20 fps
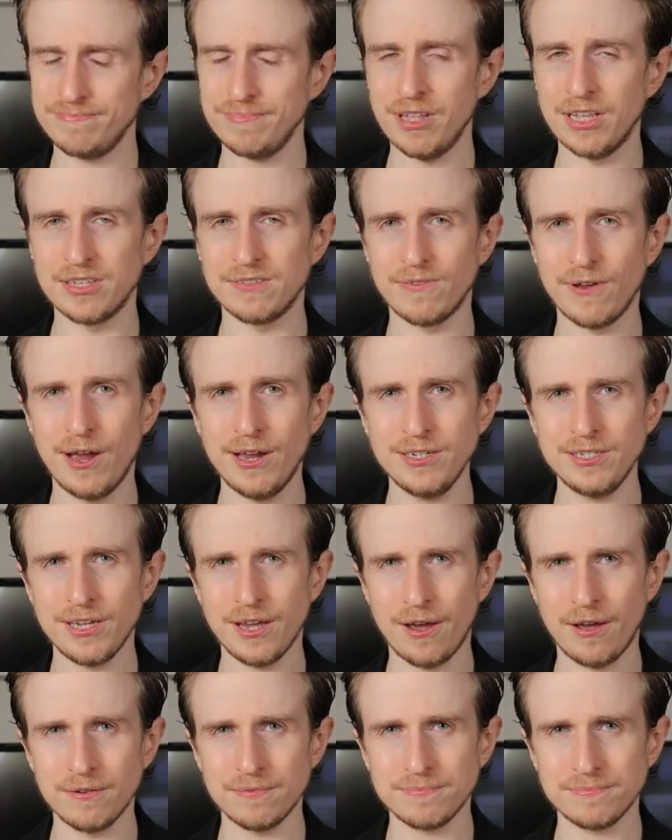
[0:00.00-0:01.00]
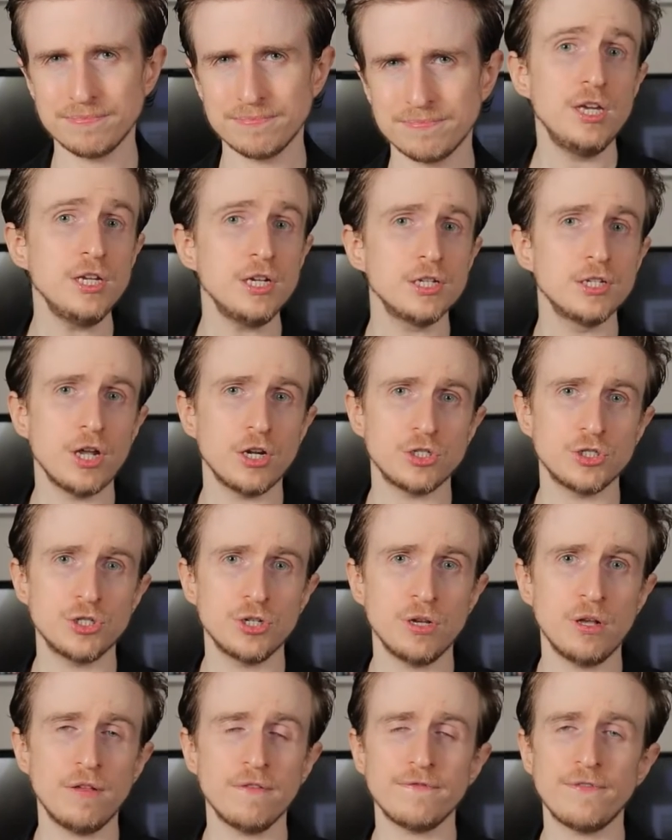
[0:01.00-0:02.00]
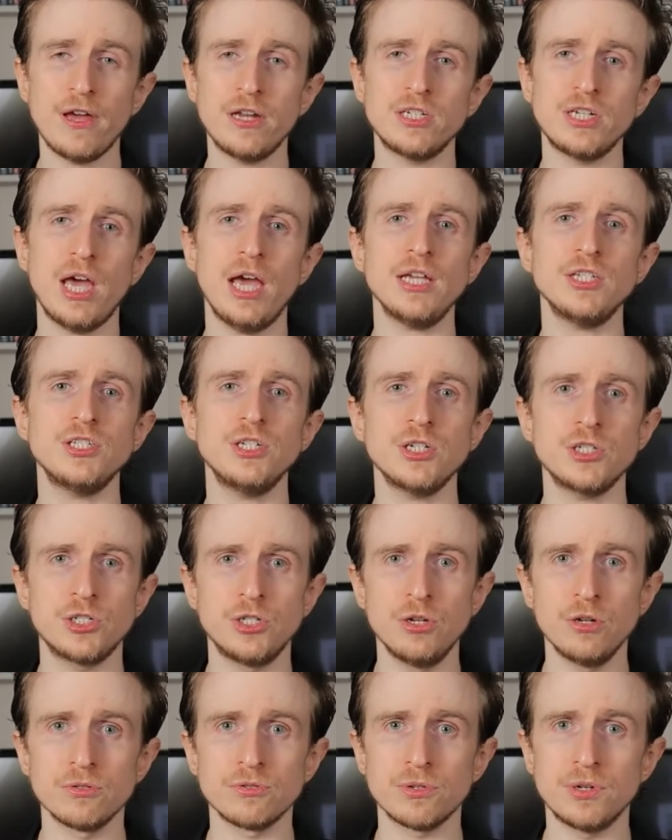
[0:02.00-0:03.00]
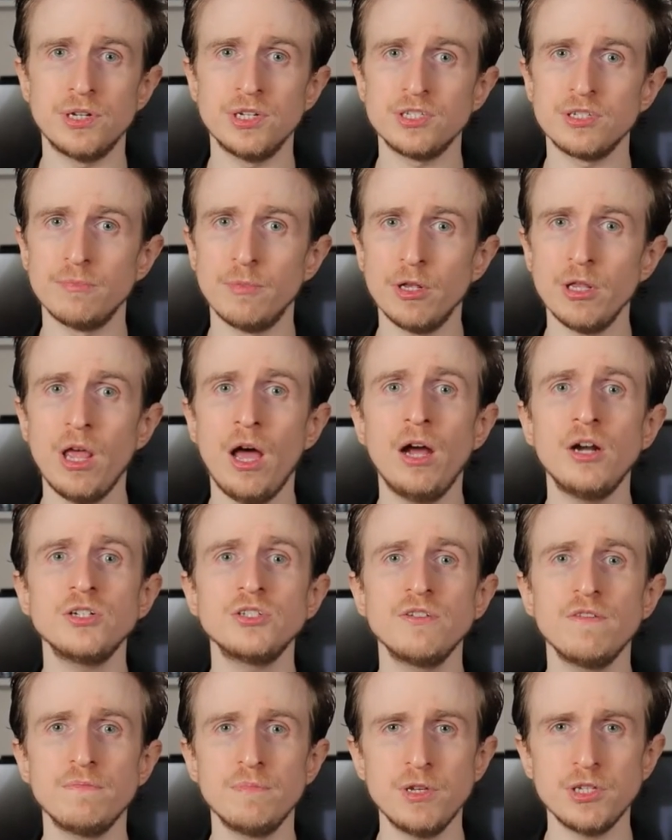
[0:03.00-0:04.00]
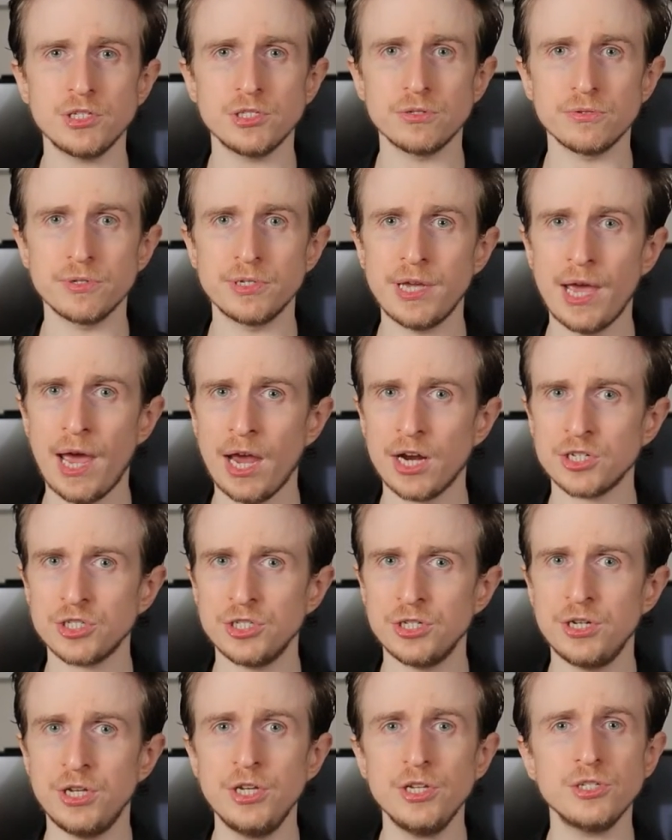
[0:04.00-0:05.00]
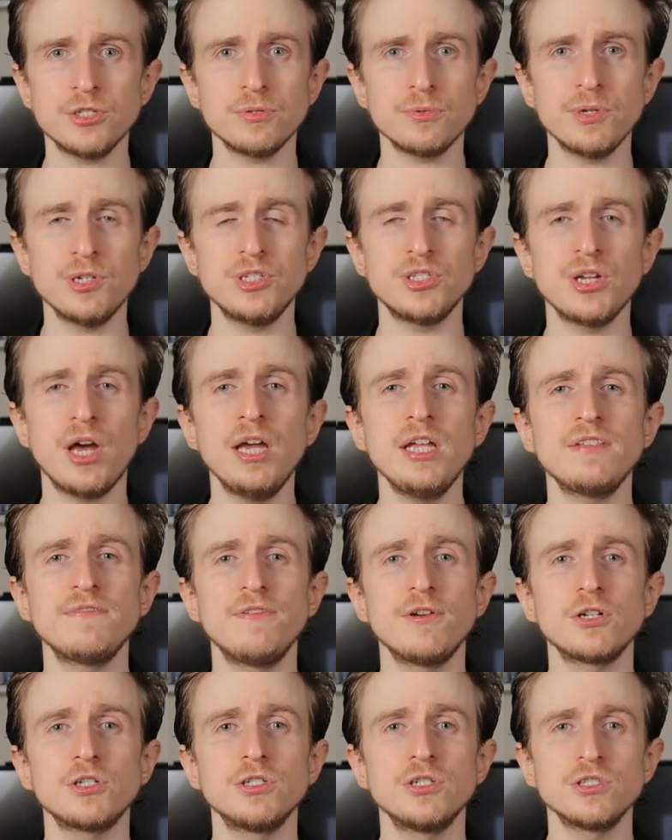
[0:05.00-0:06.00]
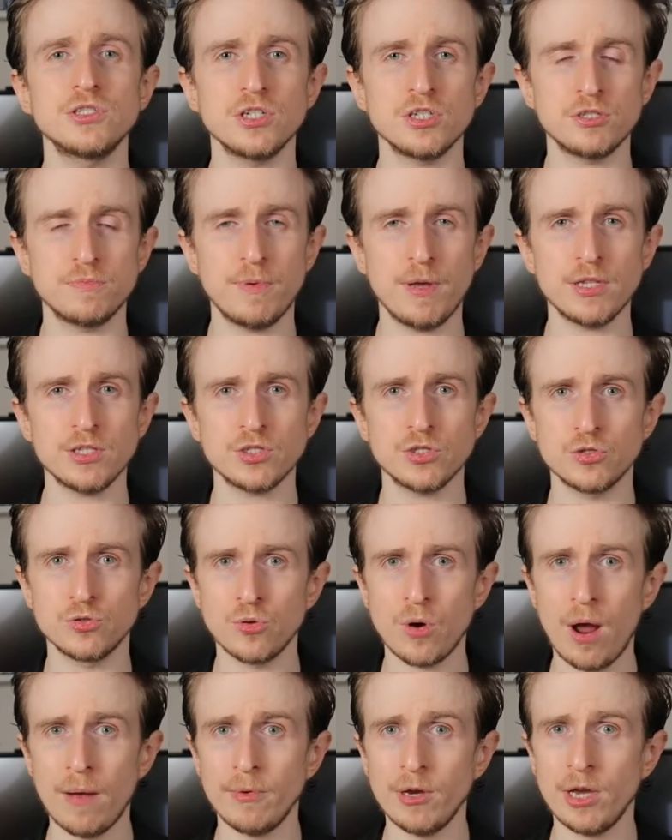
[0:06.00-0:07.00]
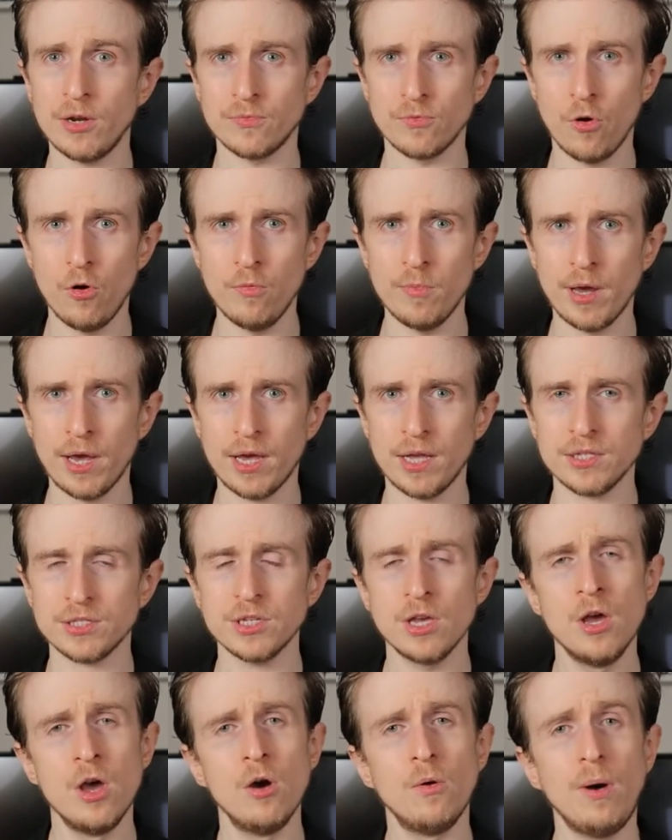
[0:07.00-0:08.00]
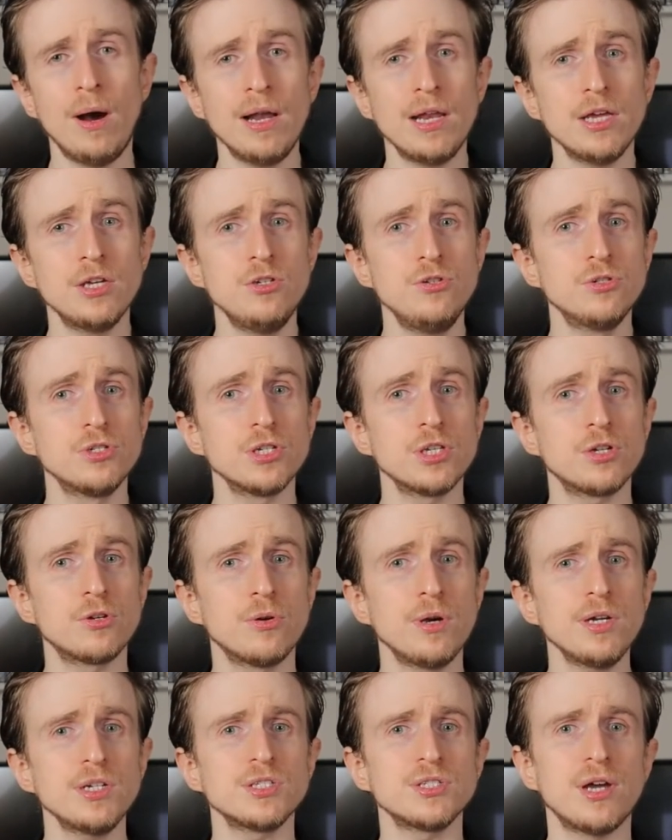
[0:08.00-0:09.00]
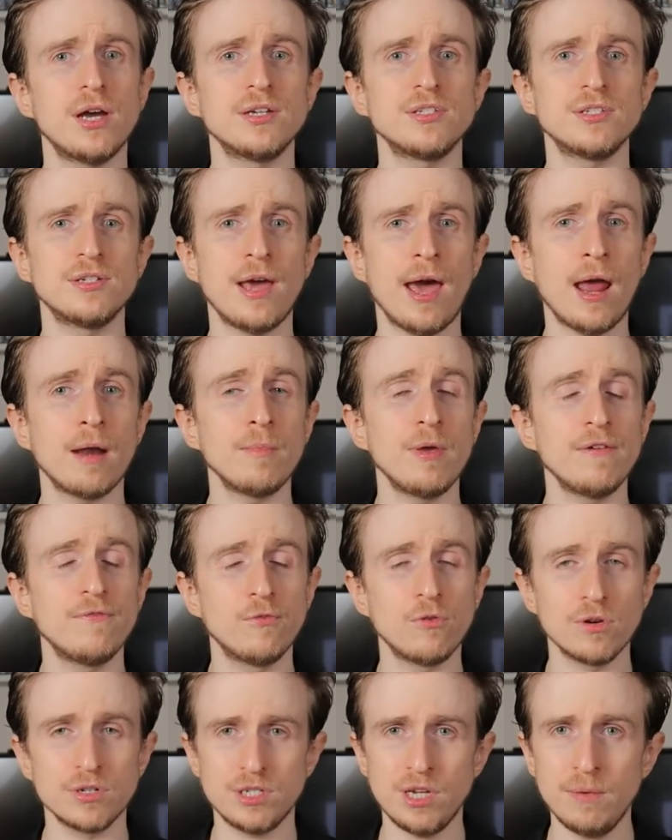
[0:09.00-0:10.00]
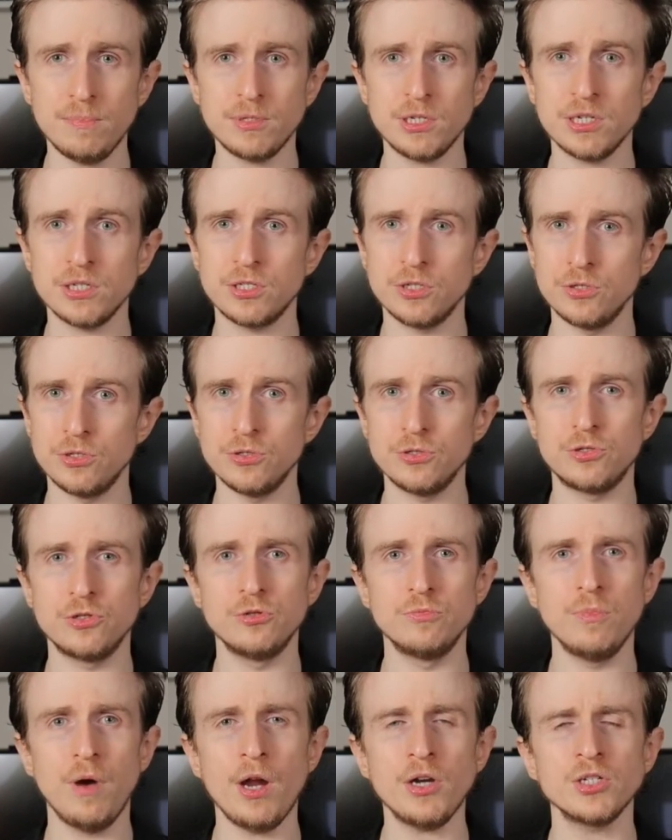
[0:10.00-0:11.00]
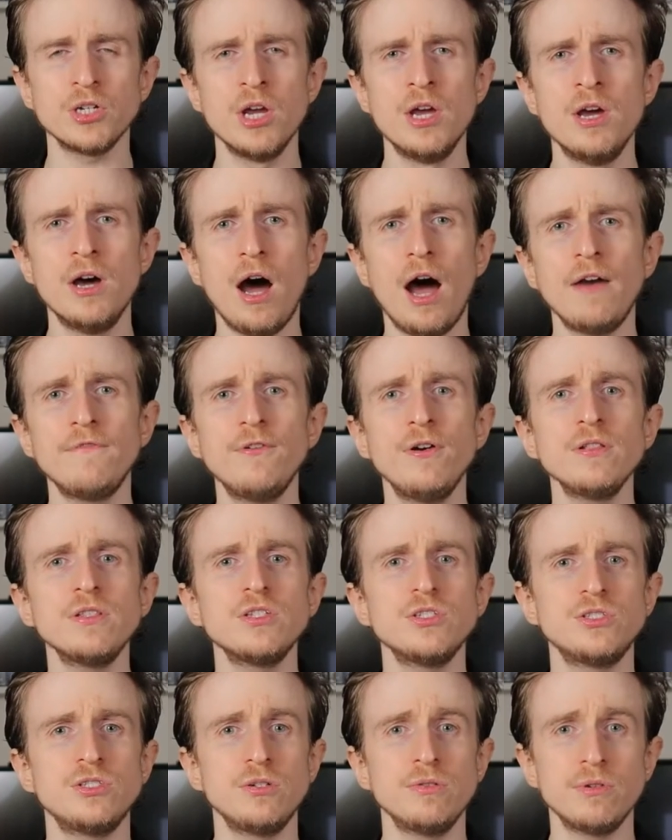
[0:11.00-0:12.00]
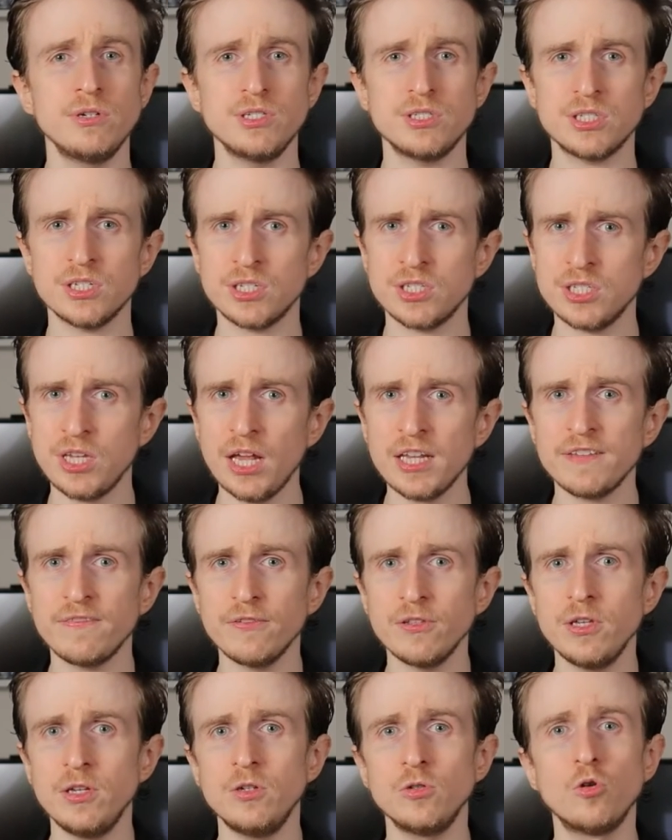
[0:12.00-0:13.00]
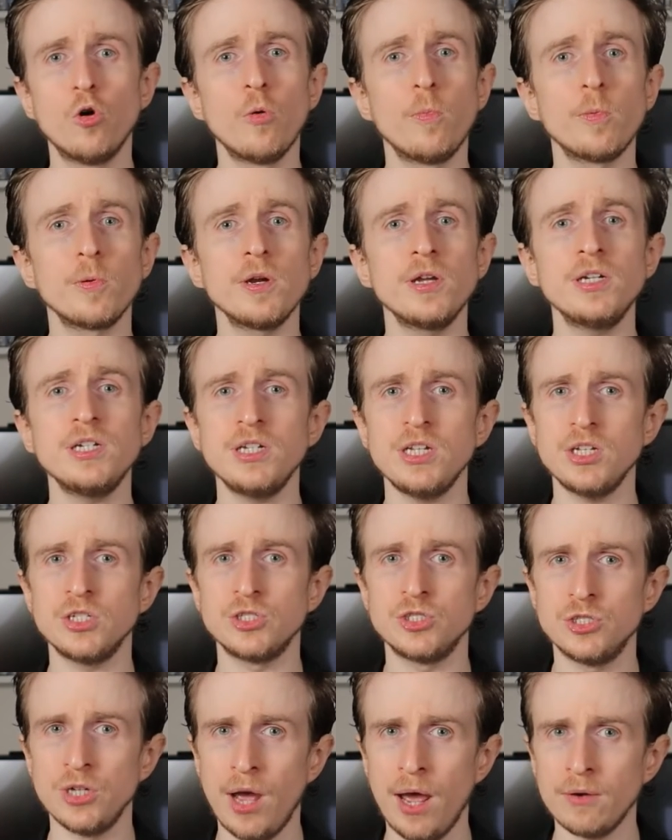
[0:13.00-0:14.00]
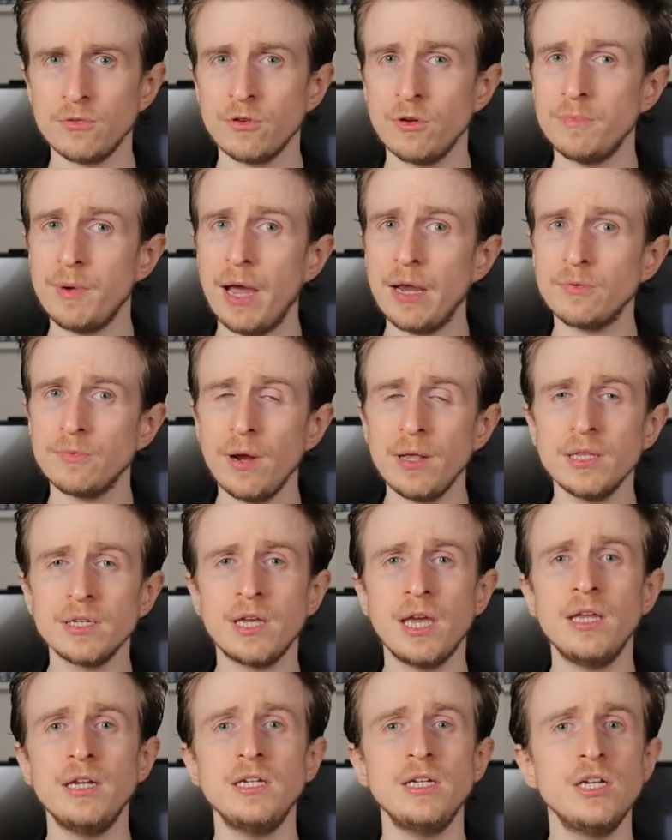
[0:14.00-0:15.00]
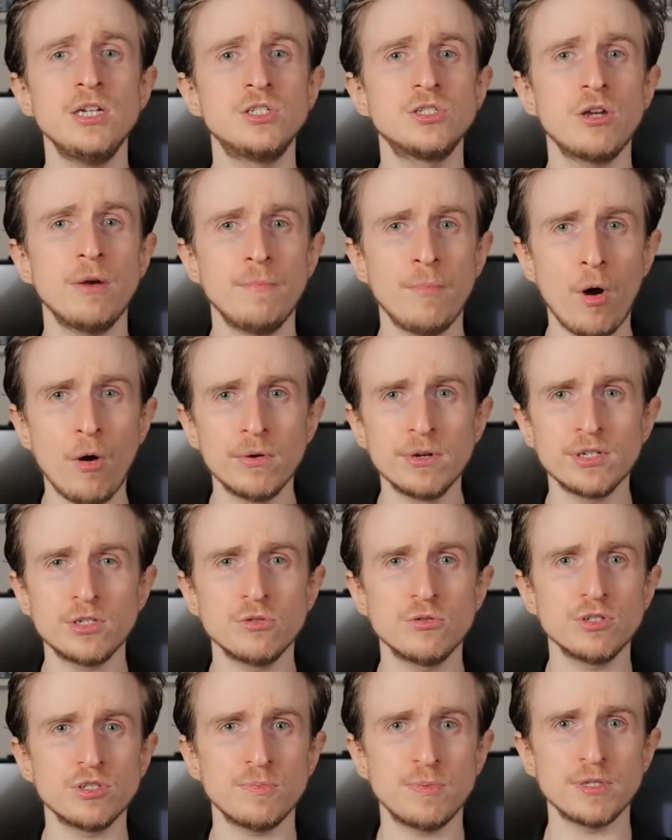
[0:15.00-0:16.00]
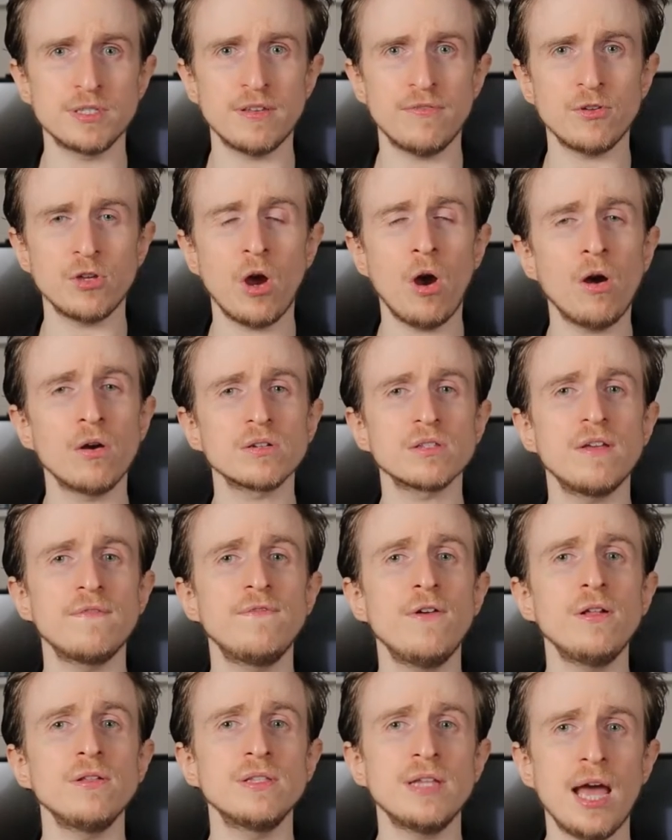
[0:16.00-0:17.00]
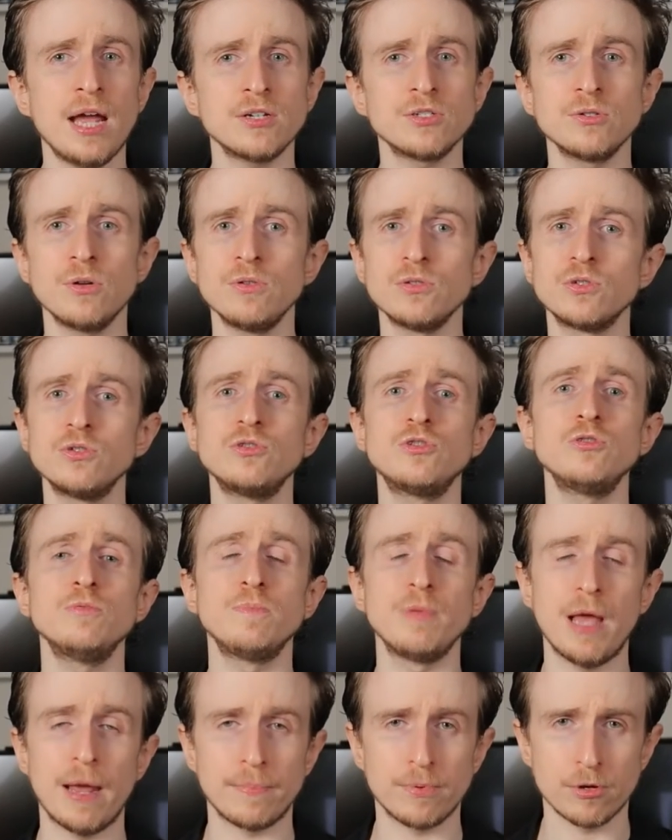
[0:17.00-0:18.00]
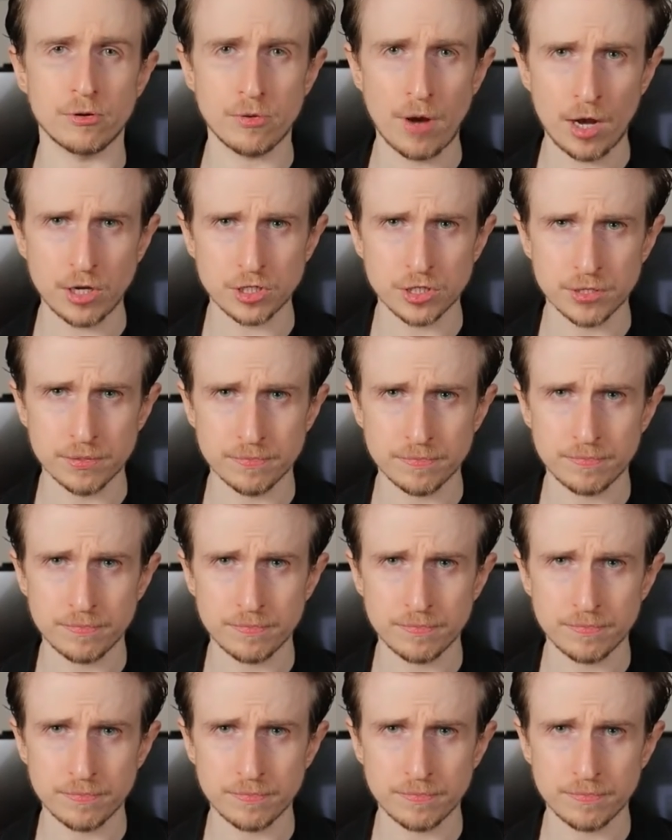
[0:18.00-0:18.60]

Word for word: Let's find out. In a nutshell, Fantastic Children is a melange of mystery, action, history, science fiction, suspense, drama, and romance. While I usually criticize an anime for attempting to do too much, I felt this series successfully incorporated each genre by relegating each component to a specific arc that felt natural due to plot progression.